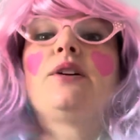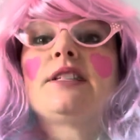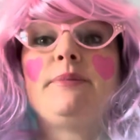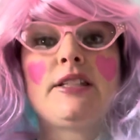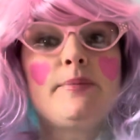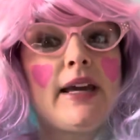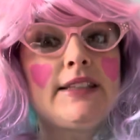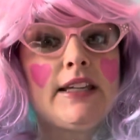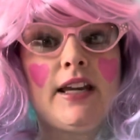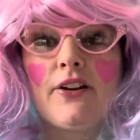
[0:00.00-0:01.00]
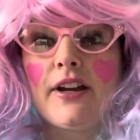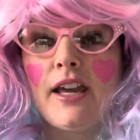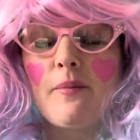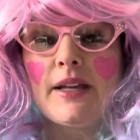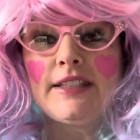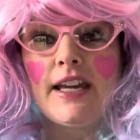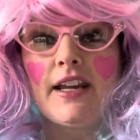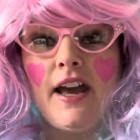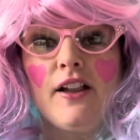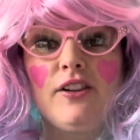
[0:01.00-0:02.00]
because Miss Messy here at Get Messy
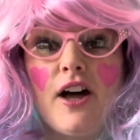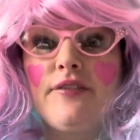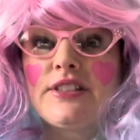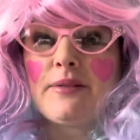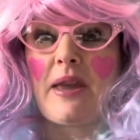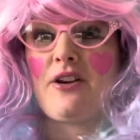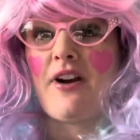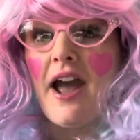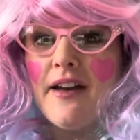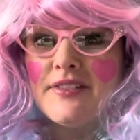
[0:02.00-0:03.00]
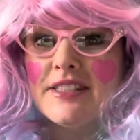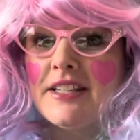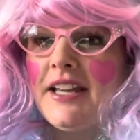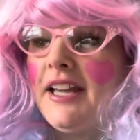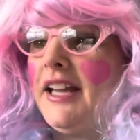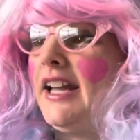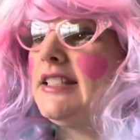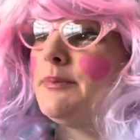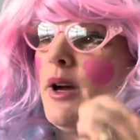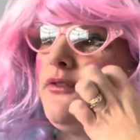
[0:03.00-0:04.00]
NL loves to make crafts.
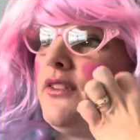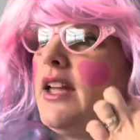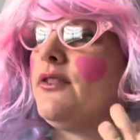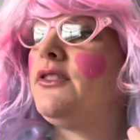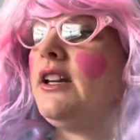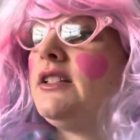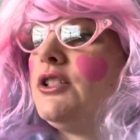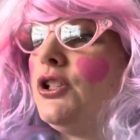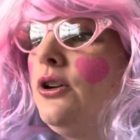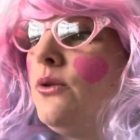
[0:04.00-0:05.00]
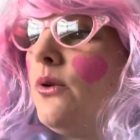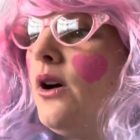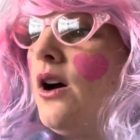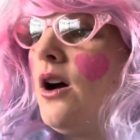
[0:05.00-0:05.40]
It's my favorite thing to do.